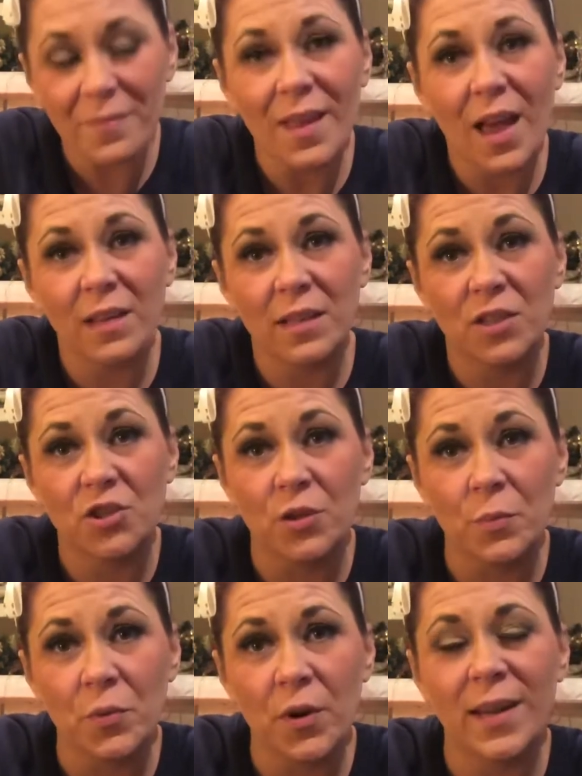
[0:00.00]
And let's
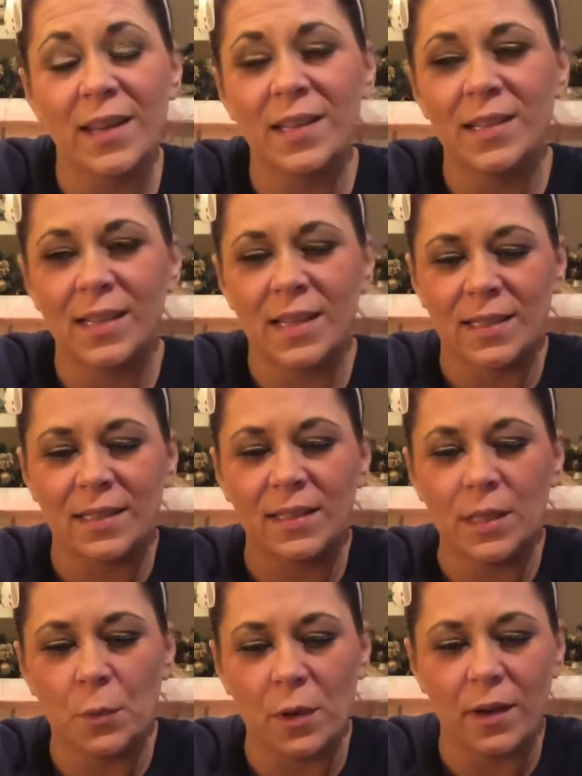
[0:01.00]
jump right in and see
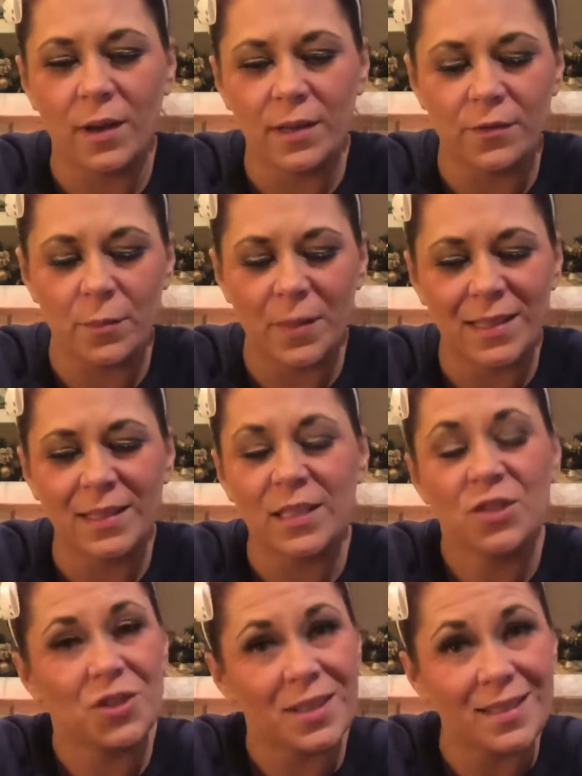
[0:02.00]
what kind of a
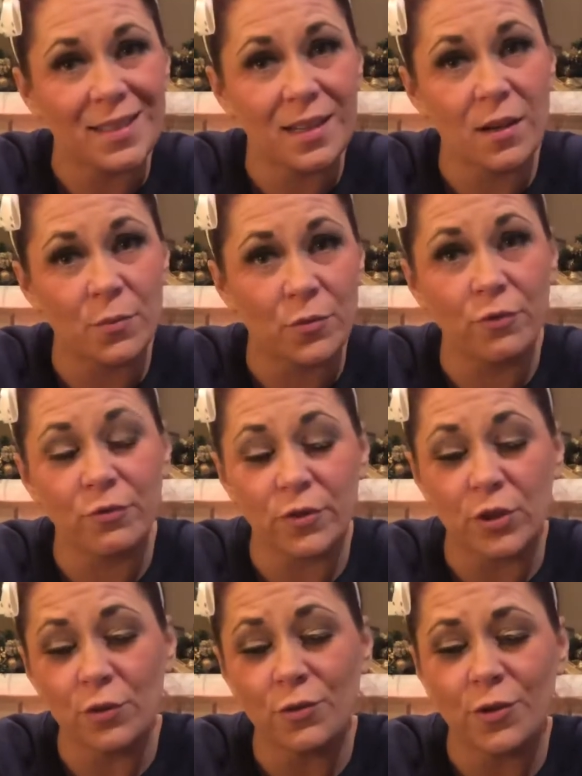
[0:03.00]
message needs to come through for
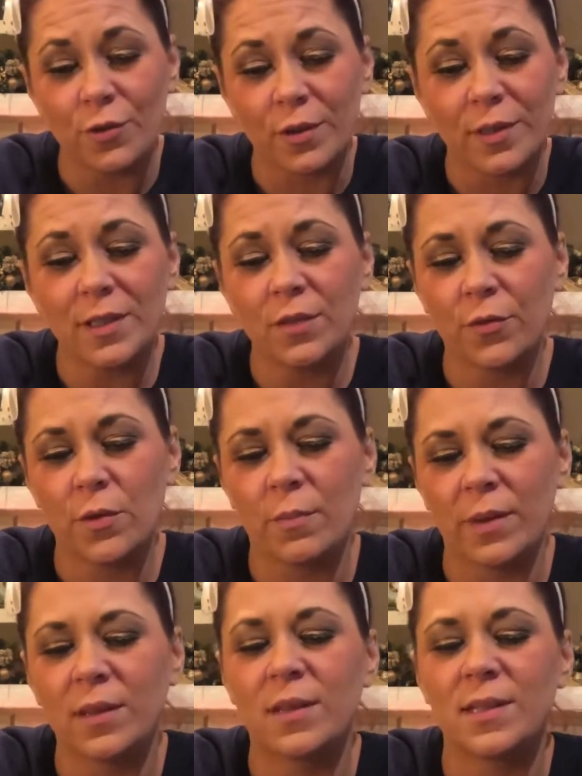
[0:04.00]
you, Taurus, for the
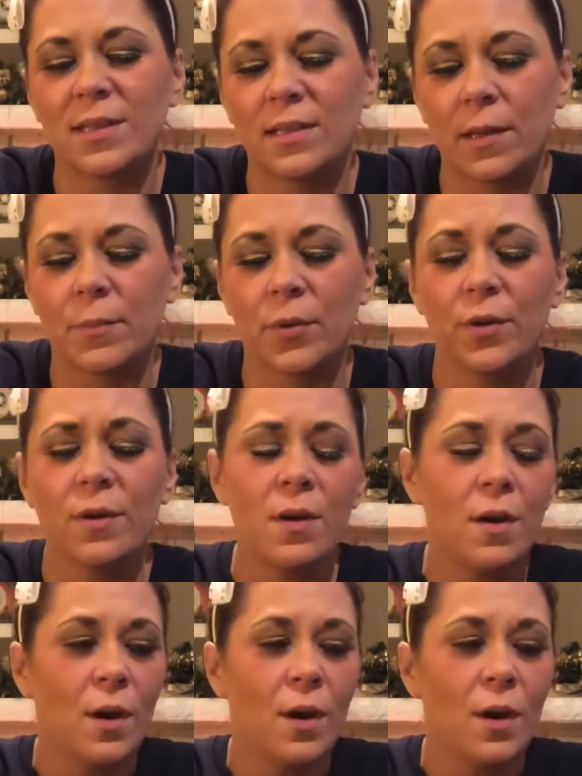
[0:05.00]
month of December.